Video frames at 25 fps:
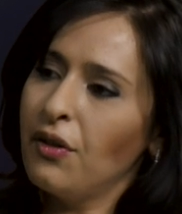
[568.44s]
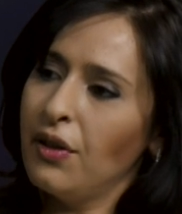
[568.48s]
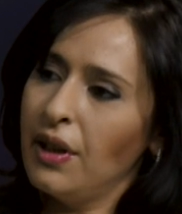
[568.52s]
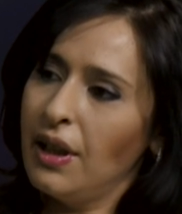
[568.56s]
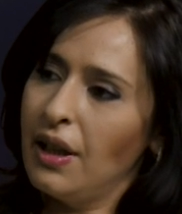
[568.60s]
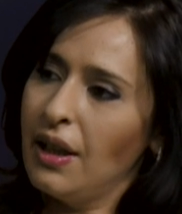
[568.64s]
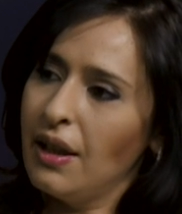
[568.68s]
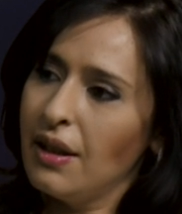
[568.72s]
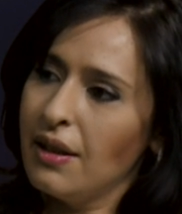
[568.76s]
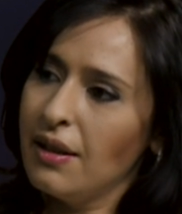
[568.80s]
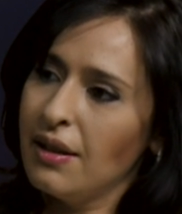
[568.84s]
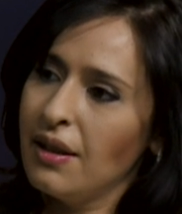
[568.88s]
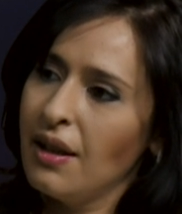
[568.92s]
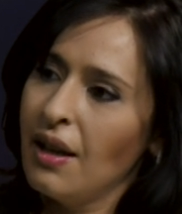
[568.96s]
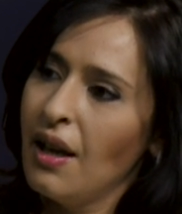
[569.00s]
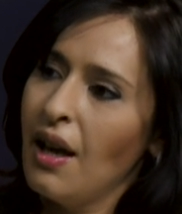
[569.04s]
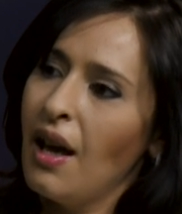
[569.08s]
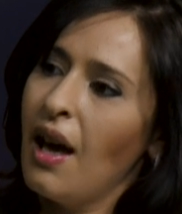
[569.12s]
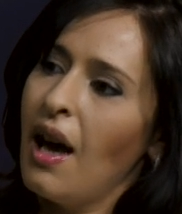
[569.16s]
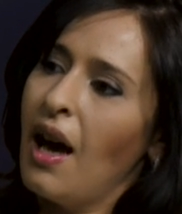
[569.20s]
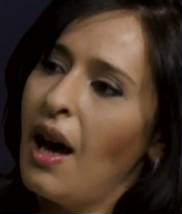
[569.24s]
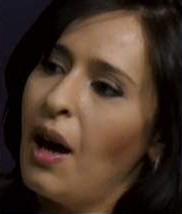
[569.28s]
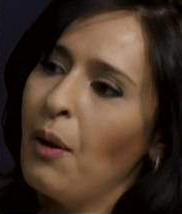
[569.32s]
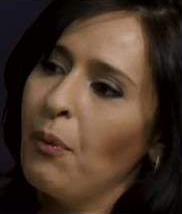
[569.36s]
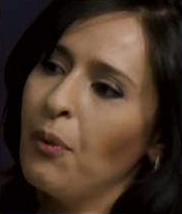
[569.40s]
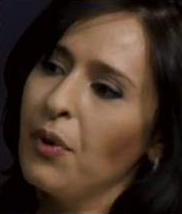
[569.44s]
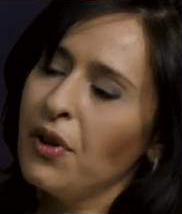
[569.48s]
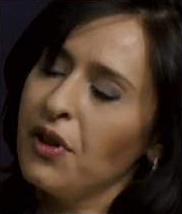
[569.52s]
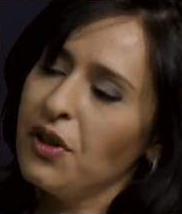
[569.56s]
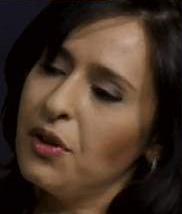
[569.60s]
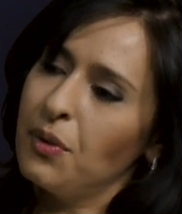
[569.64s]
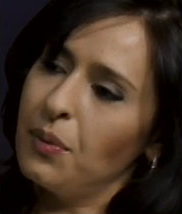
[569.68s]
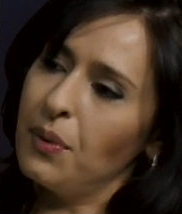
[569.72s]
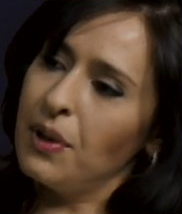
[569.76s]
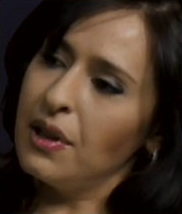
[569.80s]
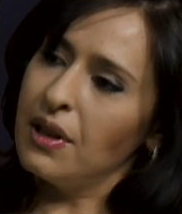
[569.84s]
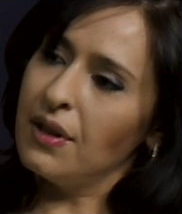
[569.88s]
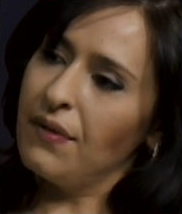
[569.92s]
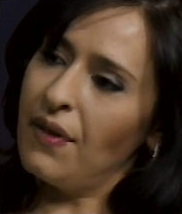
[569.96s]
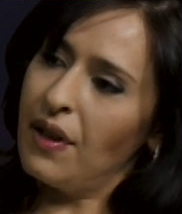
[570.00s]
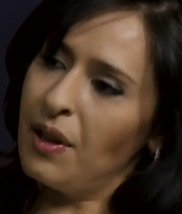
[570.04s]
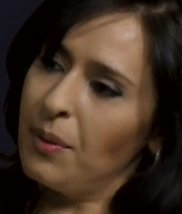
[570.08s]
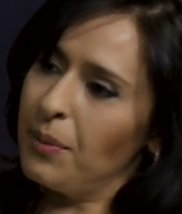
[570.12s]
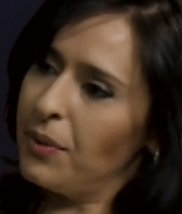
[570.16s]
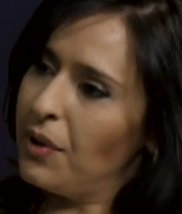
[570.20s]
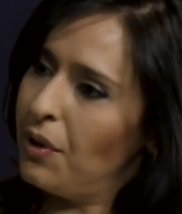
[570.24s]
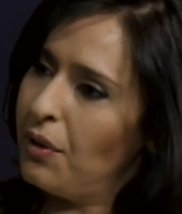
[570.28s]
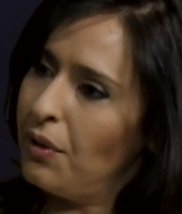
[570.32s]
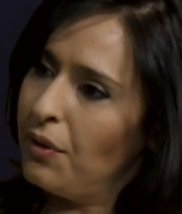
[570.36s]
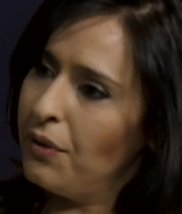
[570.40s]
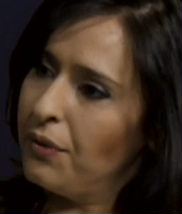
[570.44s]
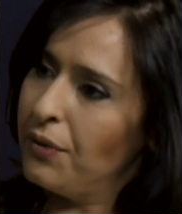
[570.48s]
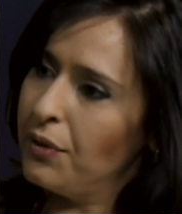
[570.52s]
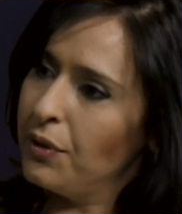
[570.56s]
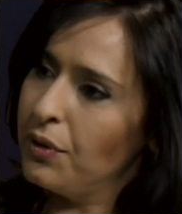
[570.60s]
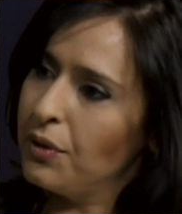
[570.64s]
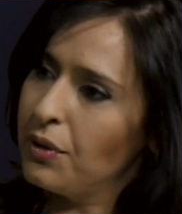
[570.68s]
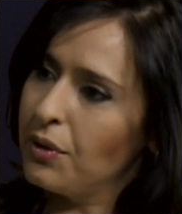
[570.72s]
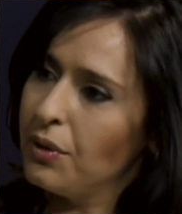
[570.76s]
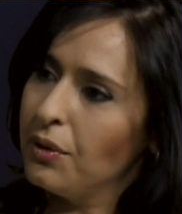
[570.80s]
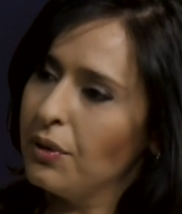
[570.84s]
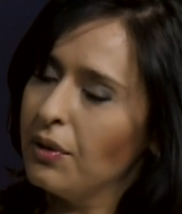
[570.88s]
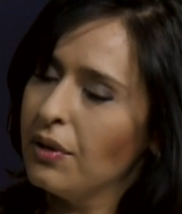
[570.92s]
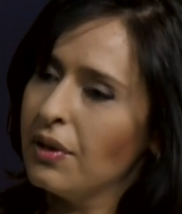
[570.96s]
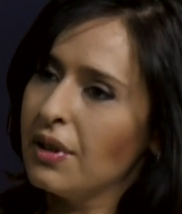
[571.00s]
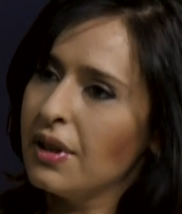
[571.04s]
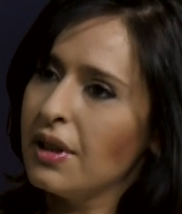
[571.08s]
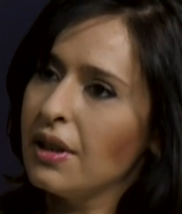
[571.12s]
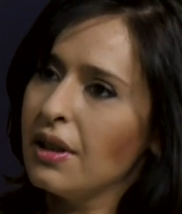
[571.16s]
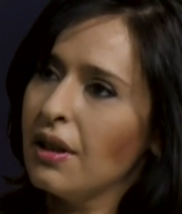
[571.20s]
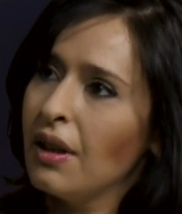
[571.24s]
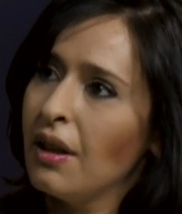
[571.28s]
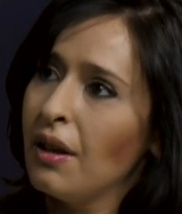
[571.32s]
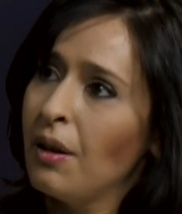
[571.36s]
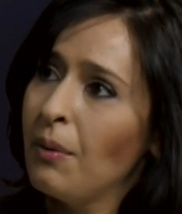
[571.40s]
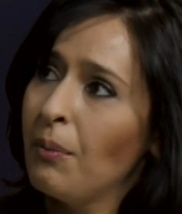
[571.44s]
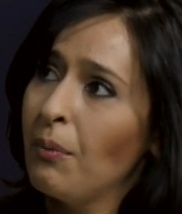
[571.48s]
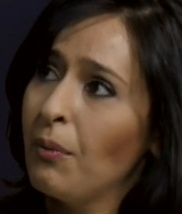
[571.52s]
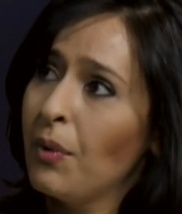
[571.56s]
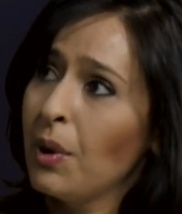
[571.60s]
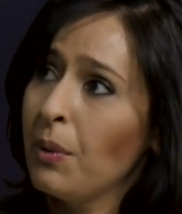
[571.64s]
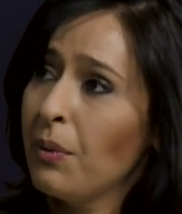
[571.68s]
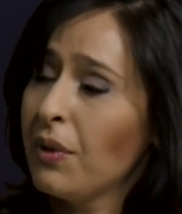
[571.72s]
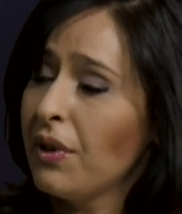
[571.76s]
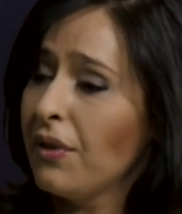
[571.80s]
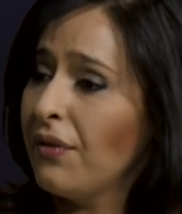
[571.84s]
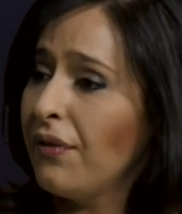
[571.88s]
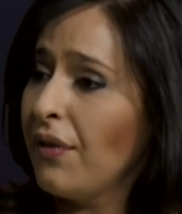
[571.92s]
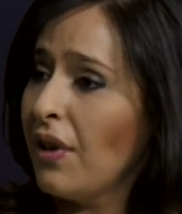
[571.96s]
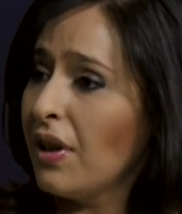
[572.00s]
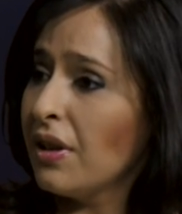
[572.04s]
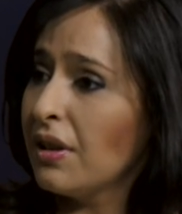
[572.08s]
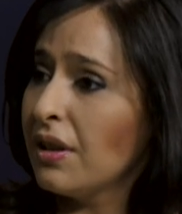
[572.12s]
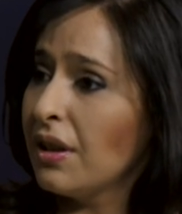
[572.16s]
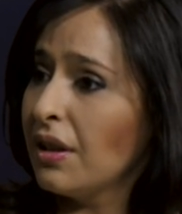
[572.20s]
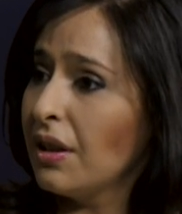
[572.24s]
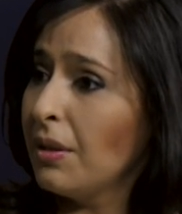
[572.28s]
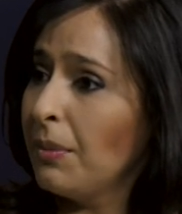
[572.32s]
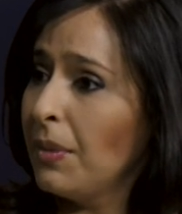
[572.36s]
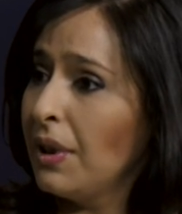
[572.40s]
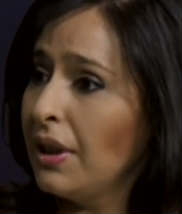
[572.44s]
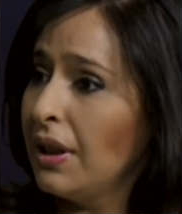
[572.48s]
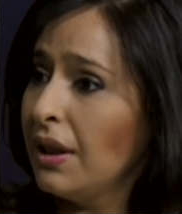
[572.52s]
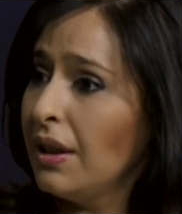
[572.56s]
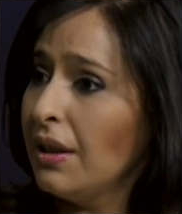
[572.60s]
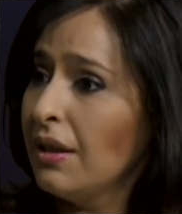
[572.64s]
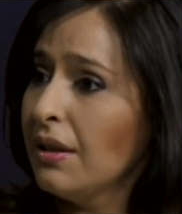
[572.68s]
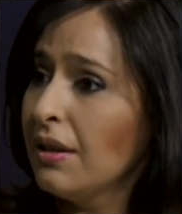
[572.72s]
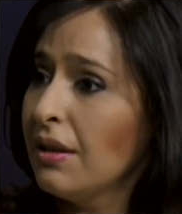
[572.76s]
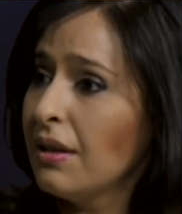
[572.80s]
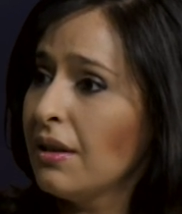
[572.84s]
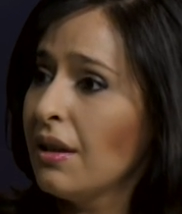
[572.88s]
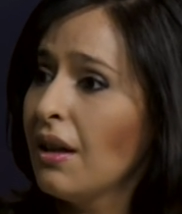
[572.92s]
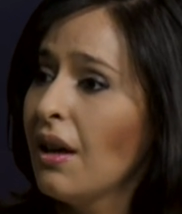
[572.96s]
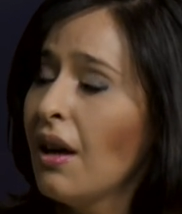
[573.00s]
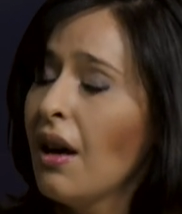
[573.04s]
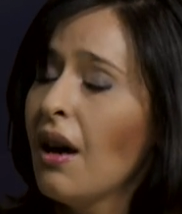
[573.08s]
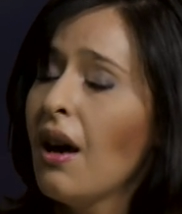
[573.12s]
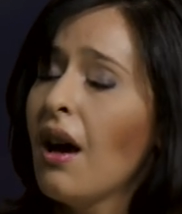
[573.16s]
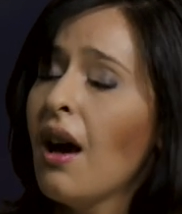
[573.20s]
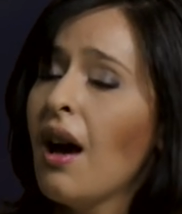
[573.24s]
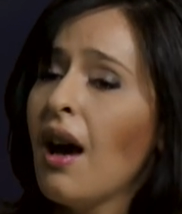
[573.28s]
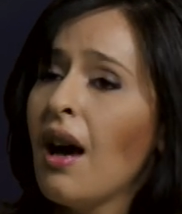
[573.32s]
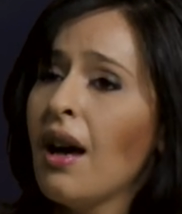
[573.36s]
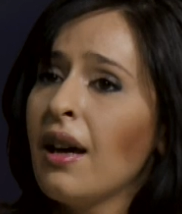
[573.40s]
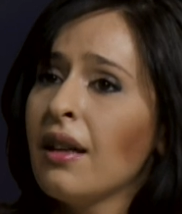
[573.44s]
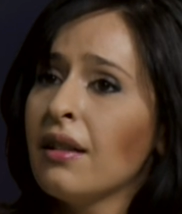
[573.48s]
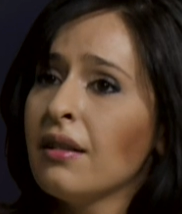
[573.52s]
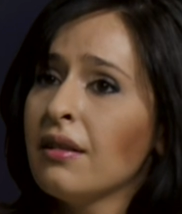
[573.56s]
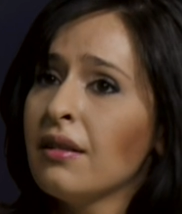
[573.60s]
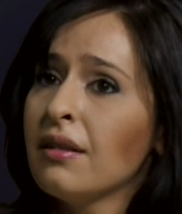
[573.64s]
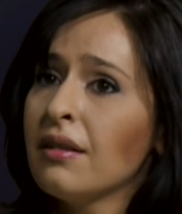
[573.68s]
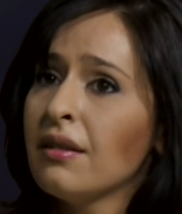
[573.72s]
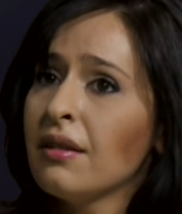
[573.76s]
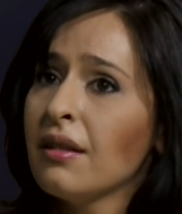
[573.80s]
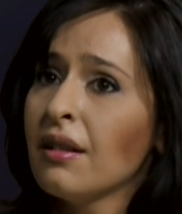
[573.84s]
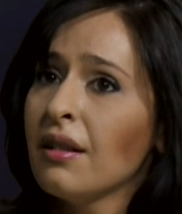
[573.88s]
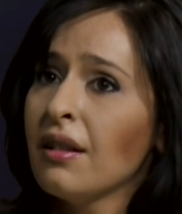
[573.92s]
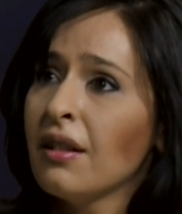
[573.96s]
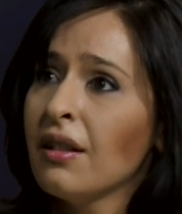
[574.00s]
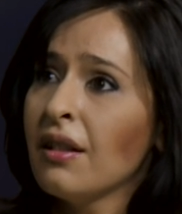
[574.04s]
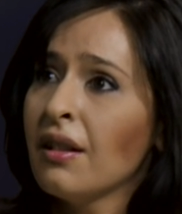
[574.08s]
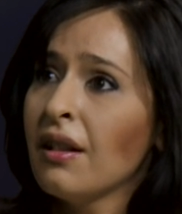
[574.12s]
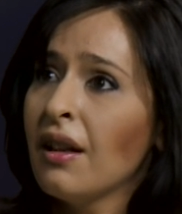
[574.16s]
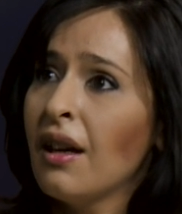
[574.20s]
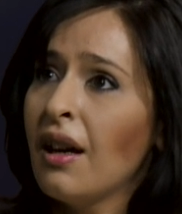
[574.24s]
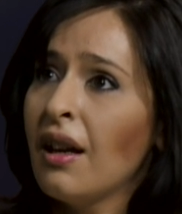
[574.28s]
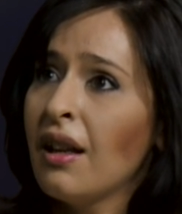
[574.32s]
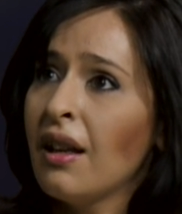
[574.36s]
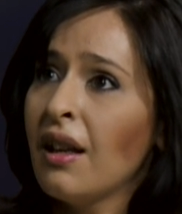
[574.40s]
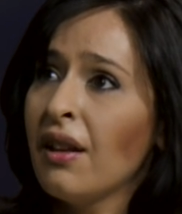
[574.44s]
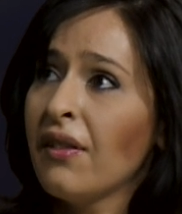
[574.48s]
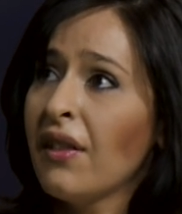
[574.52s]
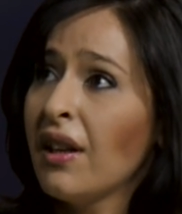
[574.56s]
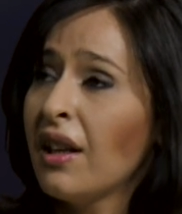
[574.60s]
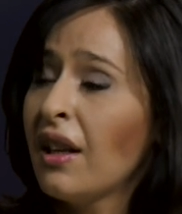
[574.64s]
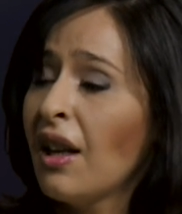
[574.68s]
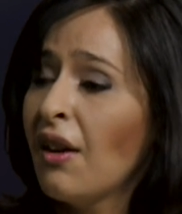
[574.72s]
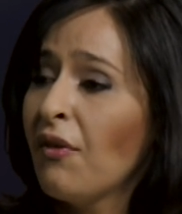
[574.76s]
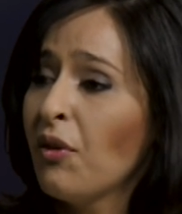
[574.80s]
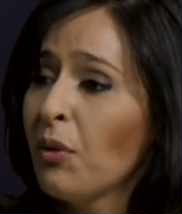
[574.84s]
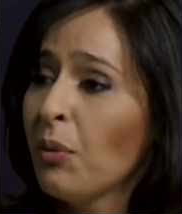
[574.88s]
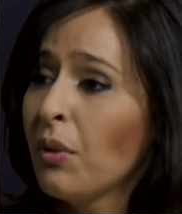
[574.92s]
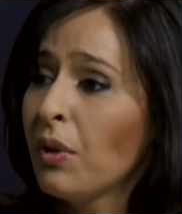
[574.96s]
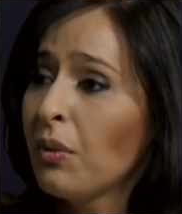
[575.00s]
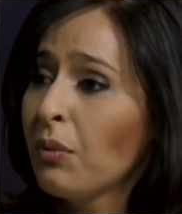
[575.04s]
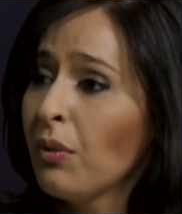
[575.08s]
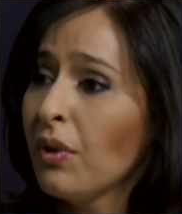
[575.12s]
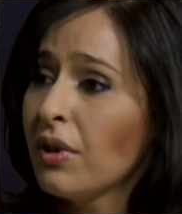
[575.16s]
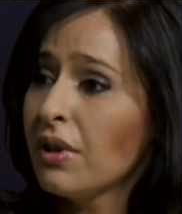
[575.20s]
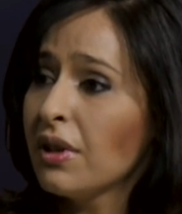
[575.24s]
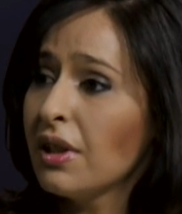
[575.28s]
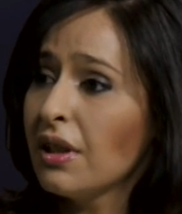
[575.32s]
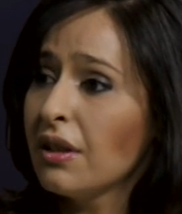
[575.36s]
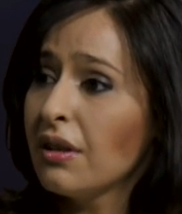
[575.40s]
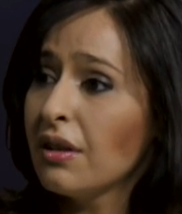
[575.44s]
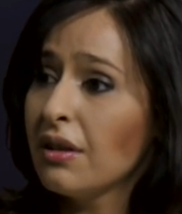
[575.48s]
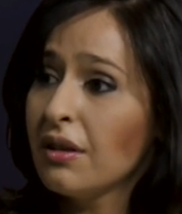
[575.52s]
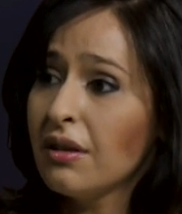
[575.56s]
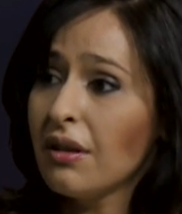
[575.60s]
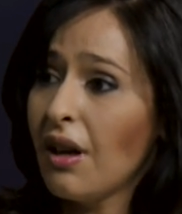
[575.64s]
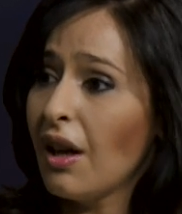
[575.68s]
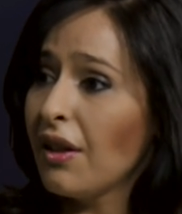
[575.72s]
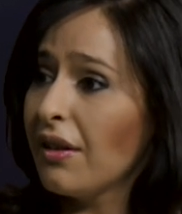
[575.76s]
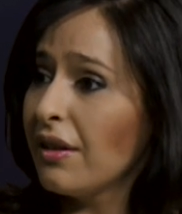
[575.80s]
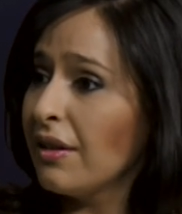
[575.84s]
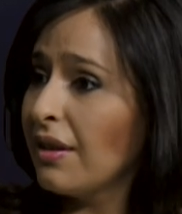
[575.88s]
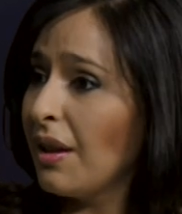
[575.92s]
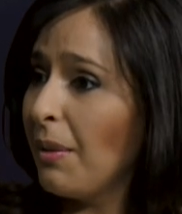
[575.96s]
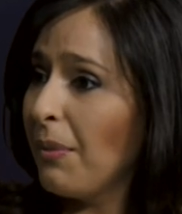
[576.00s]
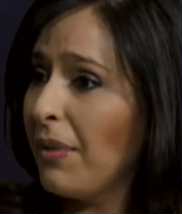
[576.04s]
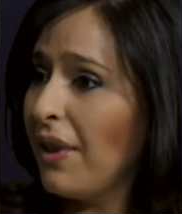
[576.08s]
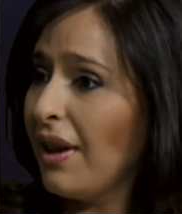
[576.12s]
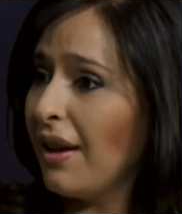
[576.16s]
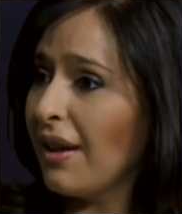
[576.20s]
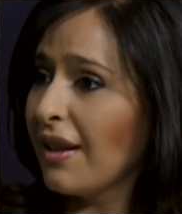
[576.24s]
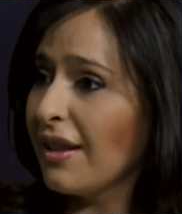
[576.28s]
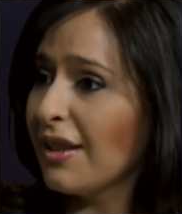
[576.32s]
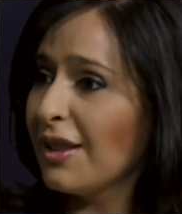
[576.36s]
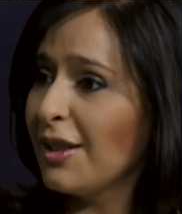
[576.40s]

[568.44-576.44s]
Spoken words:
years. And once we developed the whole food court, we were the first in the Middle East, and then everyone wanted to start the same thing.